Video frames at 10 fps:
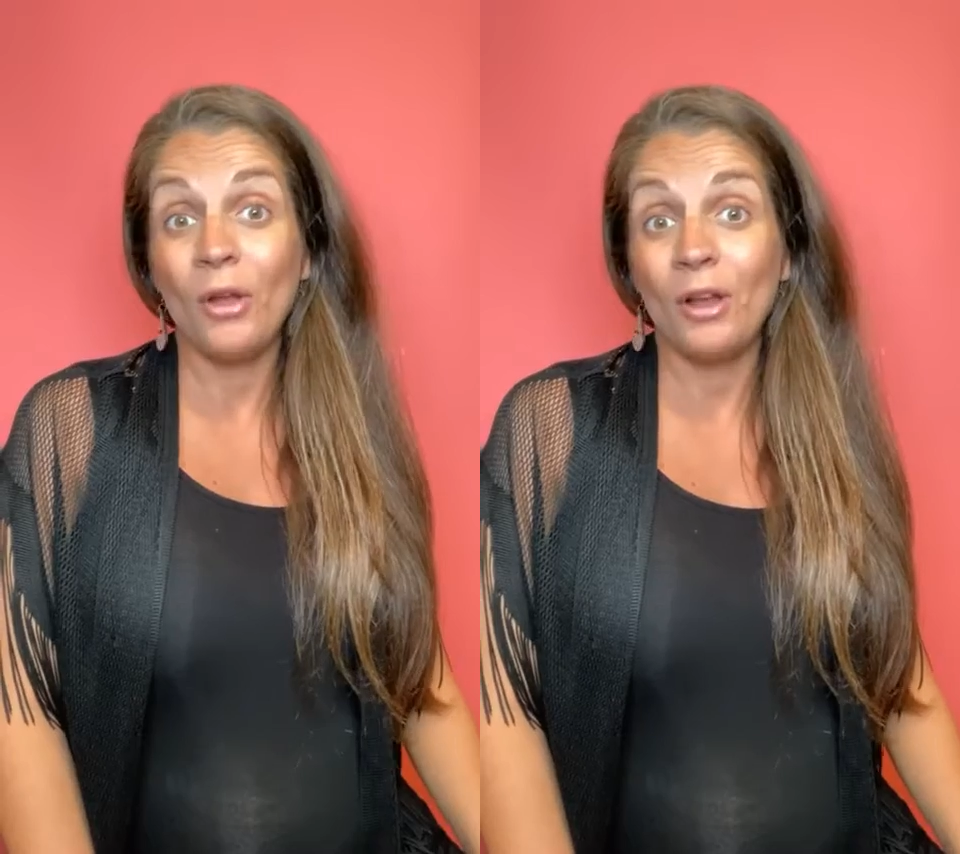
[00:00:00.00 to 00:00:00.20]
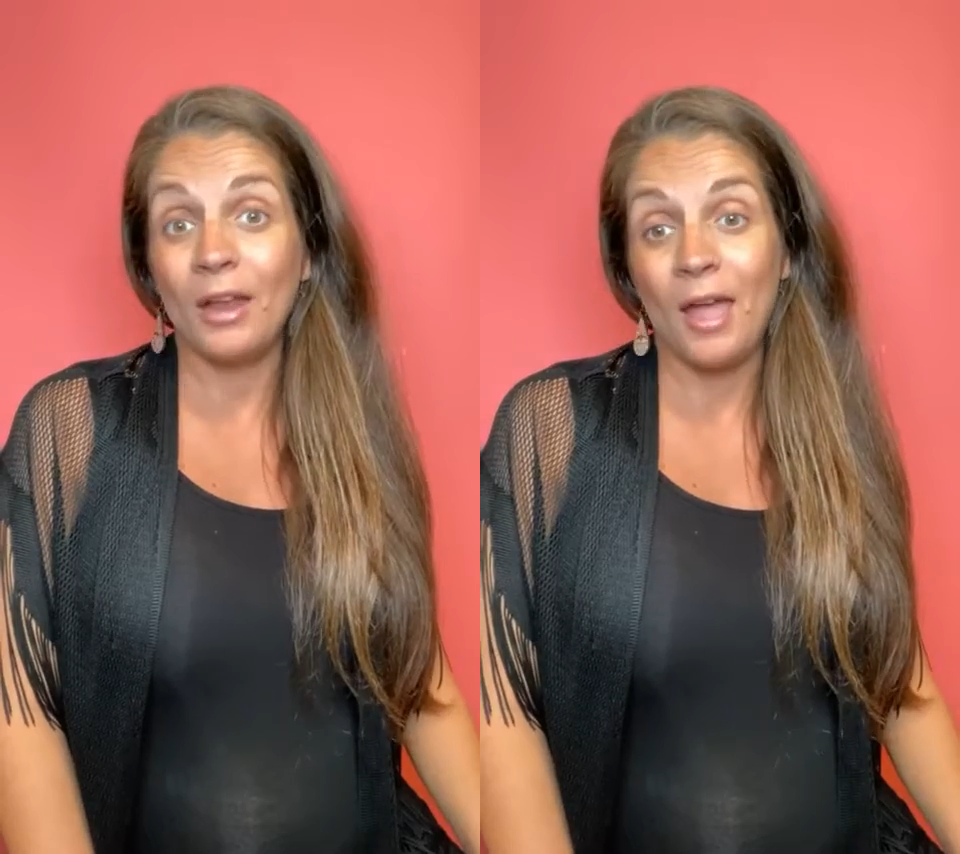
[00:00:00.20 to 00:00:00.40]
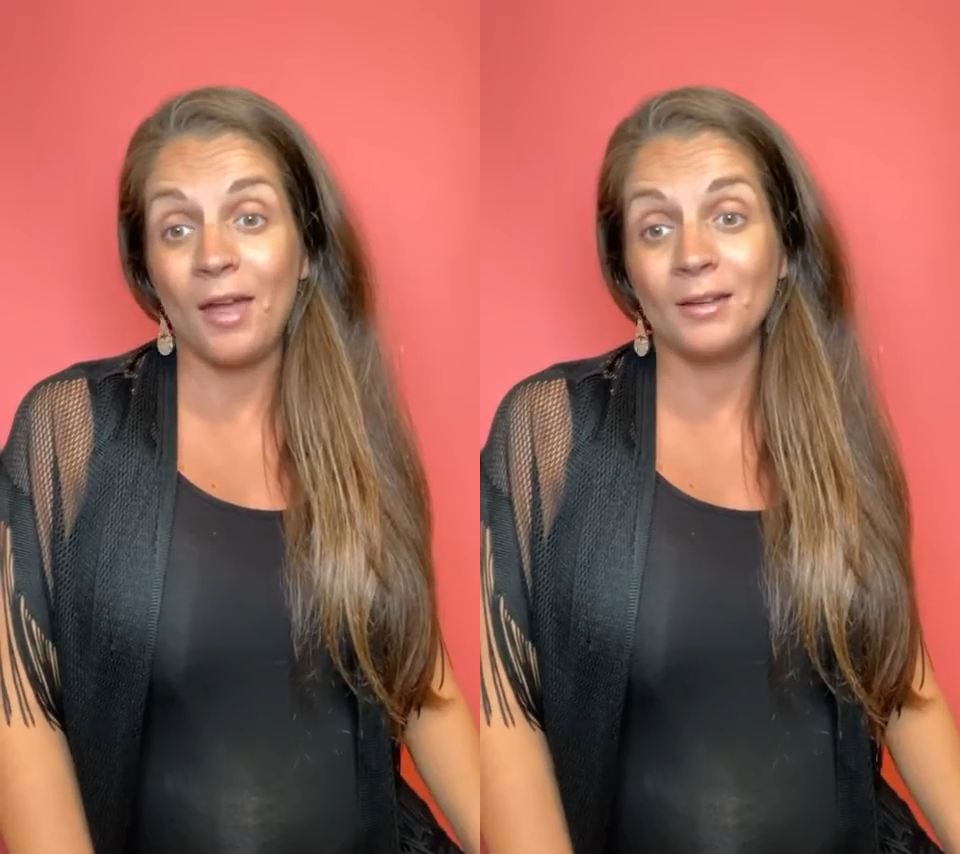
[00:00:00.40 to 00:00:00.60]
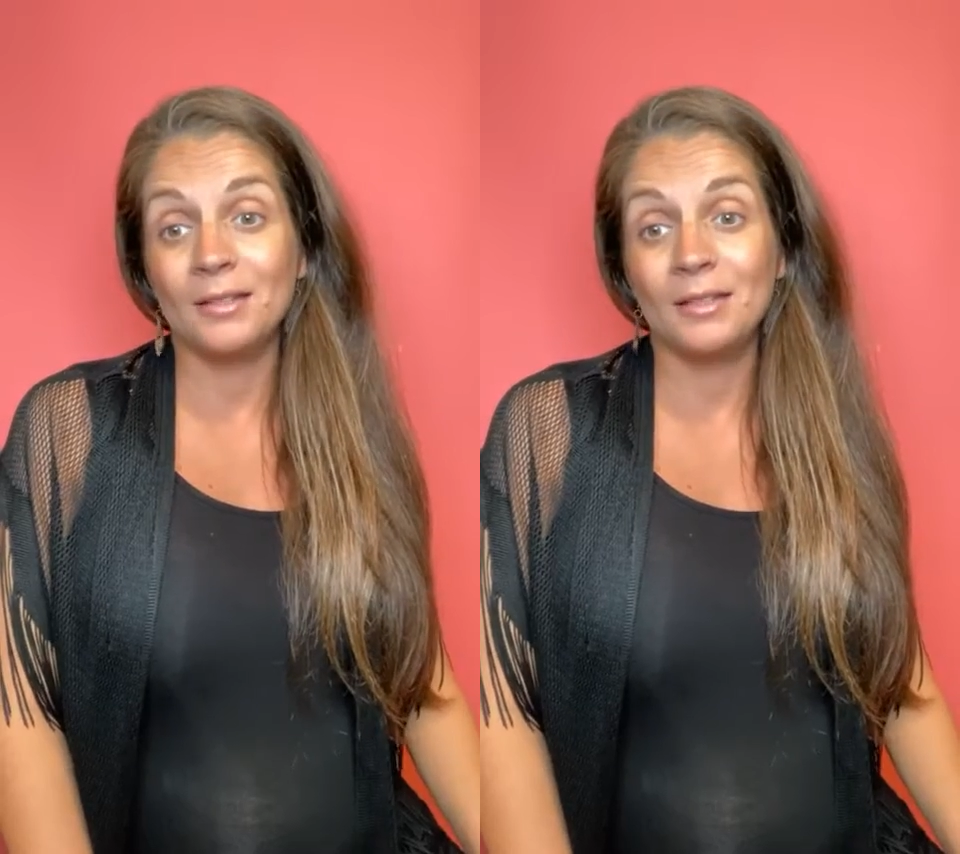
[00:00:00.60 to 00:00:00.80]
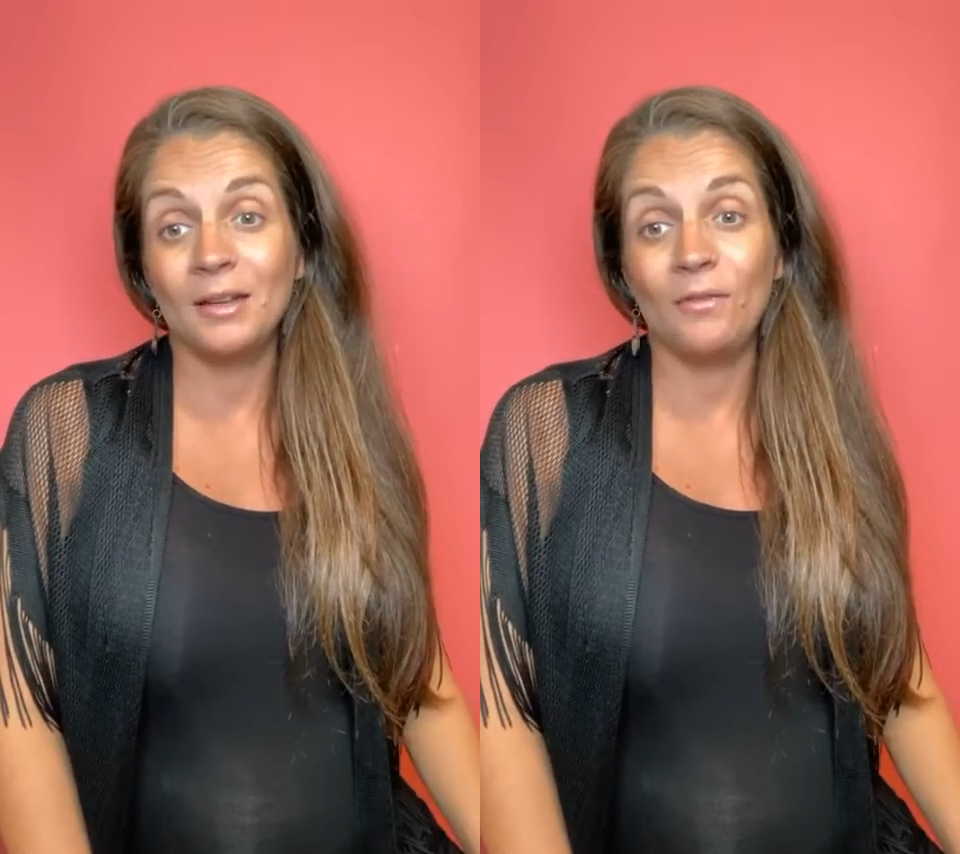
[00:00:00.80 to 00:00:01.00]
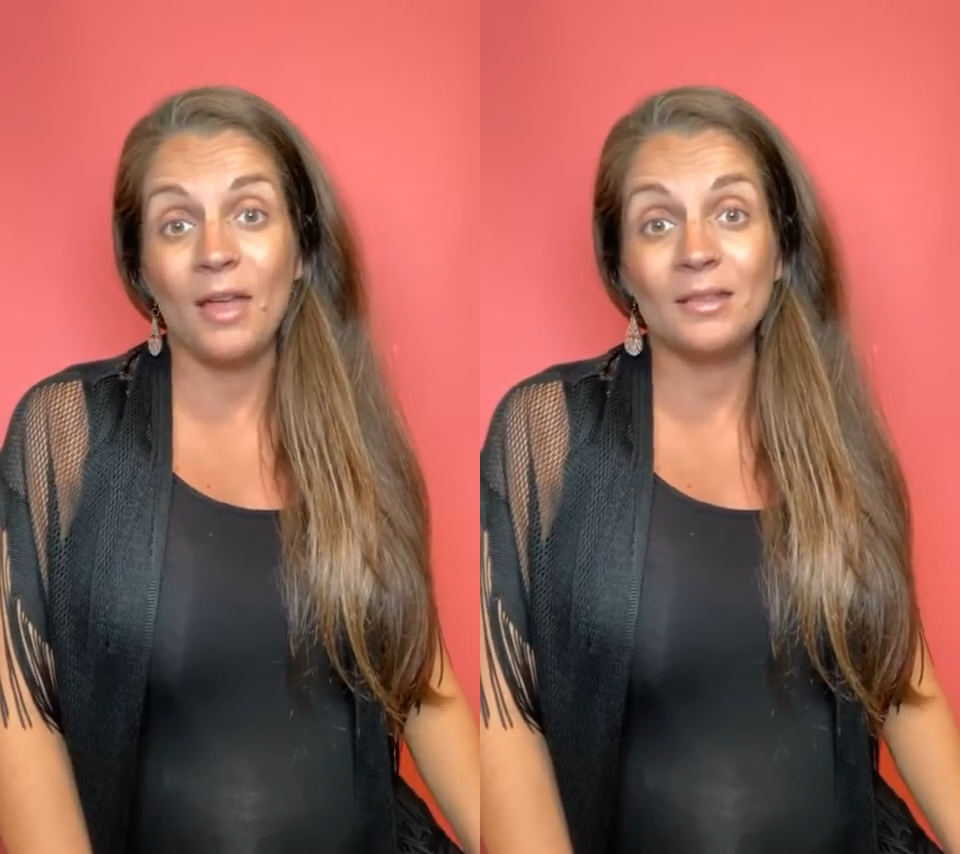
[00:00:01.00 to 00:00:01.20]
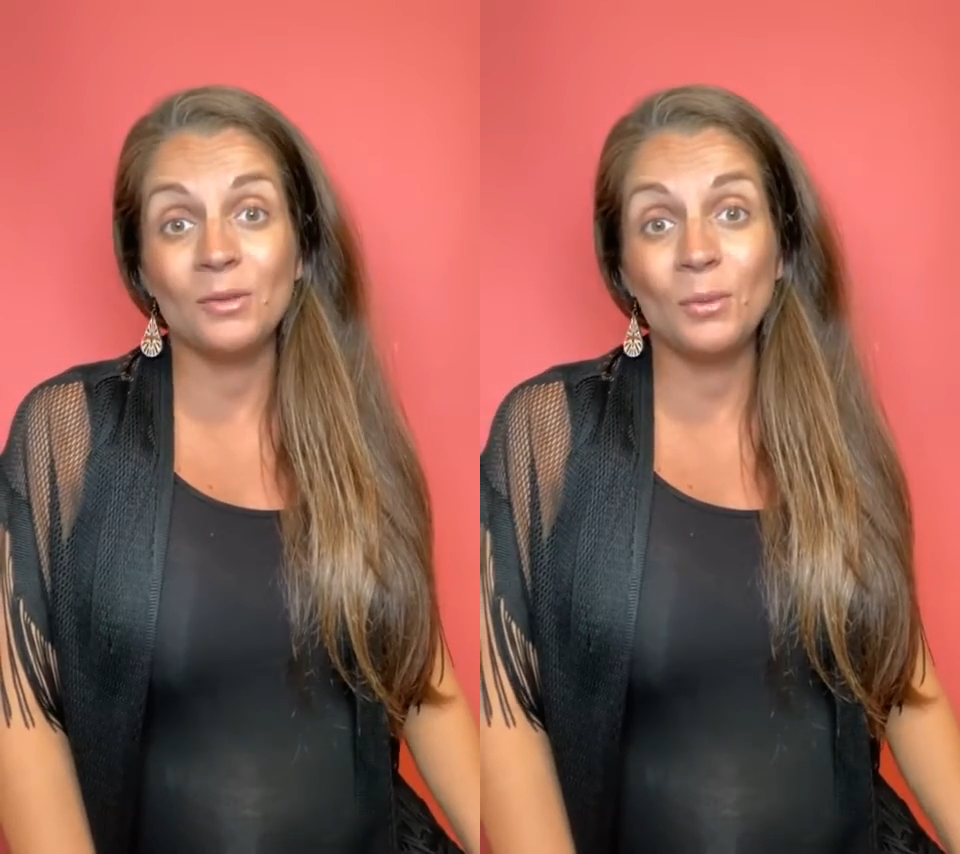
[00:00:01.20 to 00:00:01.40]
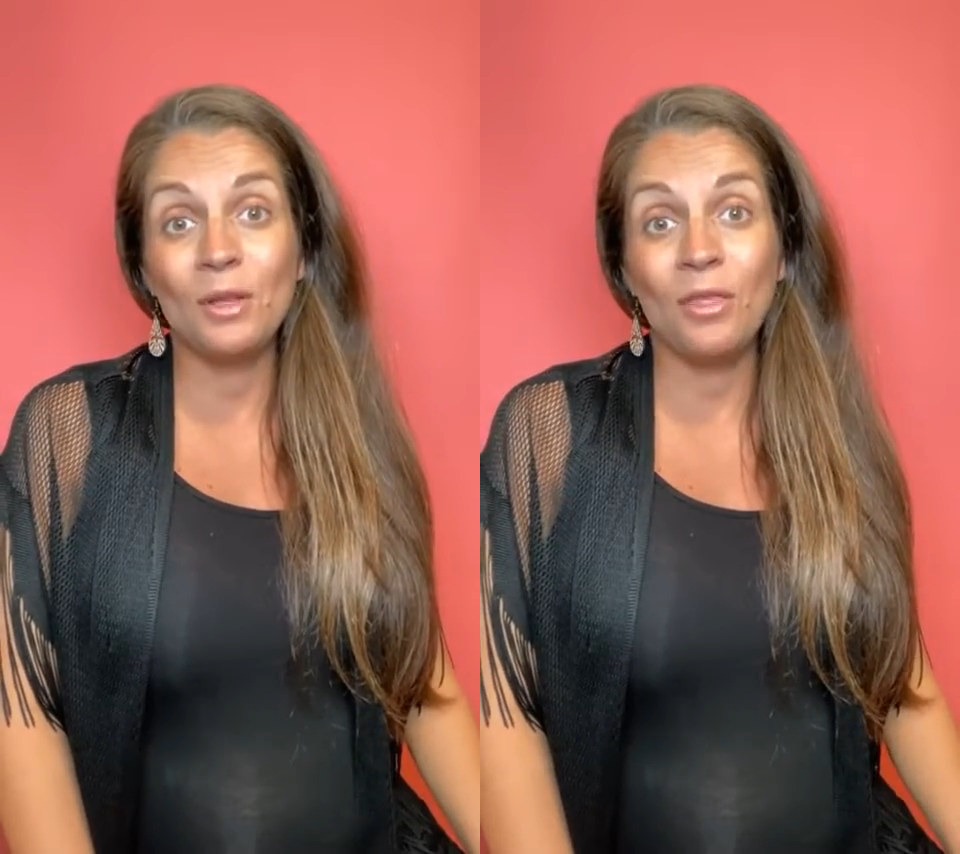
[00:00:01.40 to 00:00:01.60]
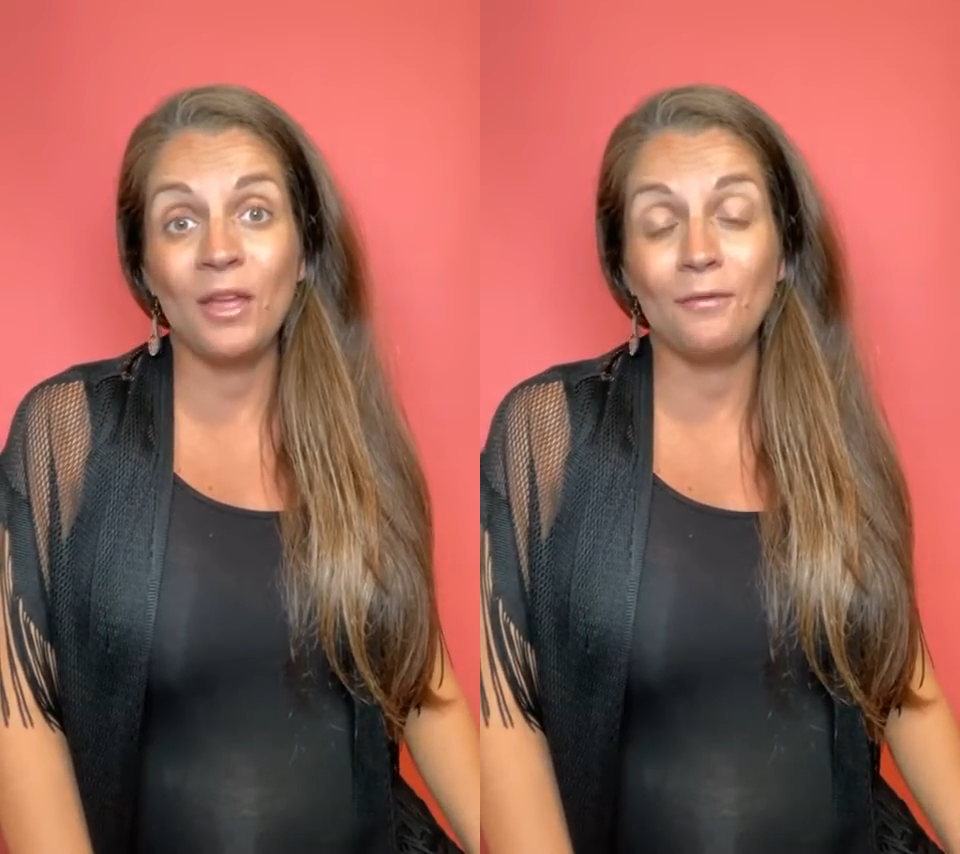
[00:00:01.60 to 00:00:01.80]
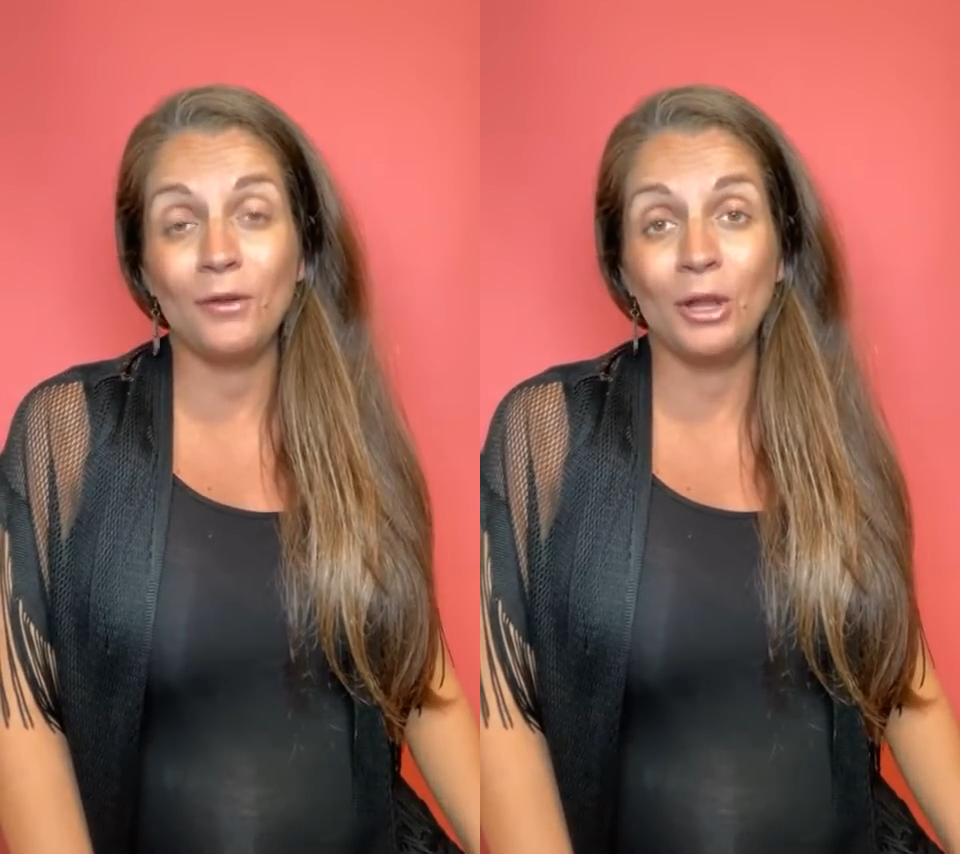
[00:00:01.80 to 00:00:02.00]
they're gonna act. If that's a real
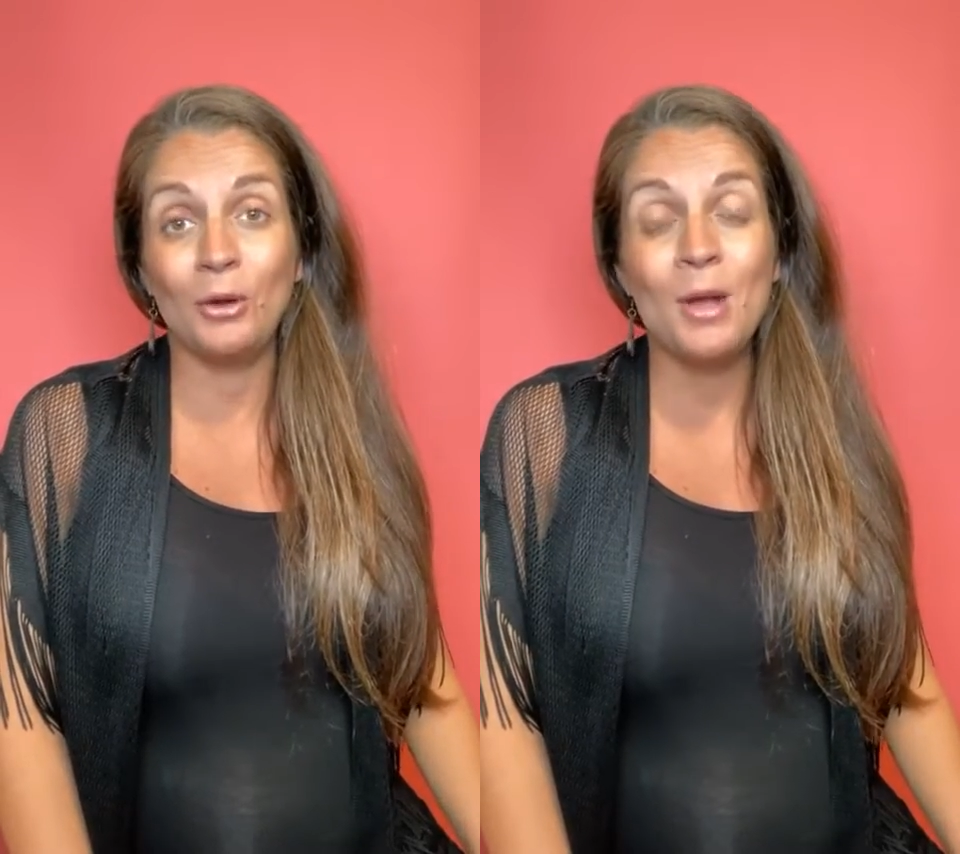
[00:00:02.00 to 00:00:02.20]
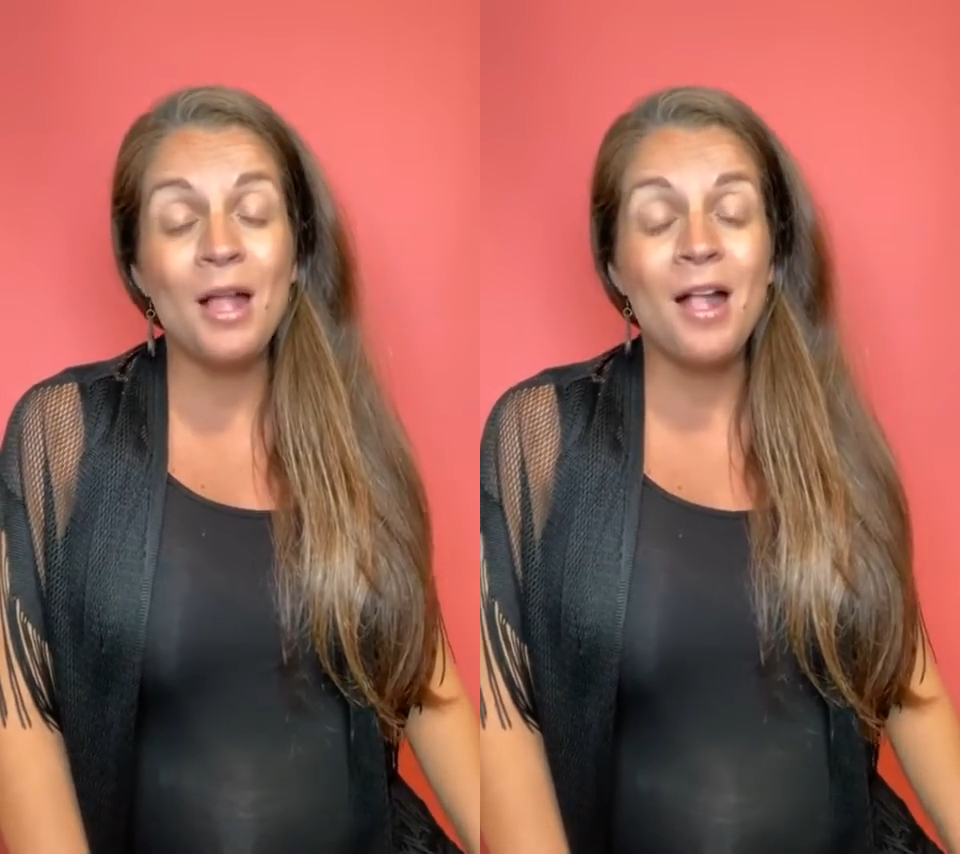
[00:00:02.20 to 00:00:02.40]
thing for you,